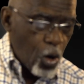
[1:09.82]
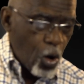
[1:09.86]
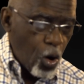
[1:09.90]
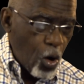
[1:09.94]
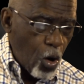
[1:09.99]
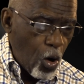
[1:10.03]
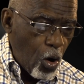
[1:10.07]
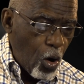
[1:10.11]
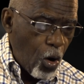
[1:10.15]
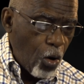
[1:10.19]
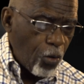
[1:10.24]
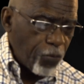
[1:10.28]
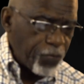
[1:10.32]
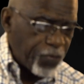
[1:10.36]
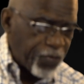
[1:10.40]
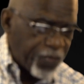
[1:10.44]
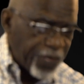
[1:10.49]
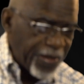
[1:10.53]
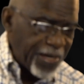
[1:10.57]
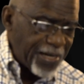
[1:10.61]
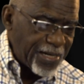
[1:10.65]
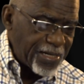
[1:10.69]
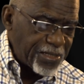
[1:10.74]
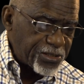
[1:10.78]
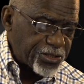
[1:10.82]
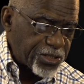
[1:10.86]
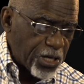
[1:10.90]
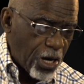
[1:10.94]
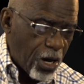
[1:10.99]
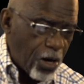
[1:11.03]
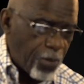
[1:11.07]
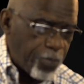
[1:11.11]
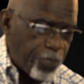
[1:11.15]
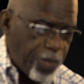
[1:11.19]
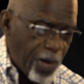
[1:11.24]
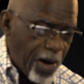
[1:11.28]
all things
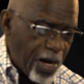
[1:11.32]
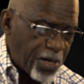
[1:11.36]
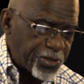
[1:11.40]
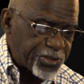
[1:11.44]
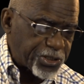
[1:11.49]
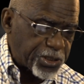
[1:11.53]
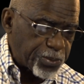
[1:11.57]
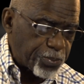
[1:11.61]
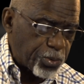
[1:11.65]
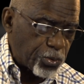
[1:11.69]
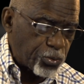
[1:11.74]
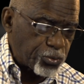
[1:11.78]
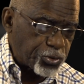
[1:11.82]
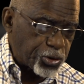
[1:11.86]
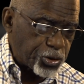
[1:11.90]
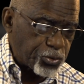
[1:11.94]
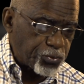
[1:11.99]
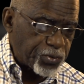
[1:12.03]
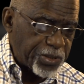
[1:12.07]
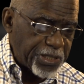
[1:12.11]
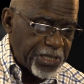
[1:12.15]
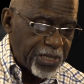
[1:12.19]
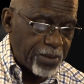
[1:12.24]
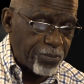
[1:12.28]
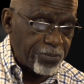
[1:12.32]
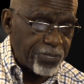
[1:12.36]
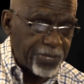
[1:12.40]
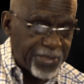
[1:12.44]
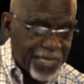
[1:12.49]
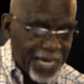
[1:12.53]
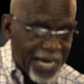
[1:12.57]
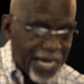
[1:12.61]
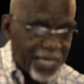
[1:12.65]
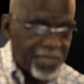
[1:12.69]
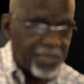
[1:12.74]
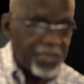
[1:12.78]
are possible to him
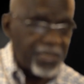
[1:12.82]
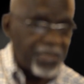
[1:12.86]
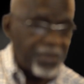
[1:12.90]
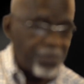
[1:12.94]
that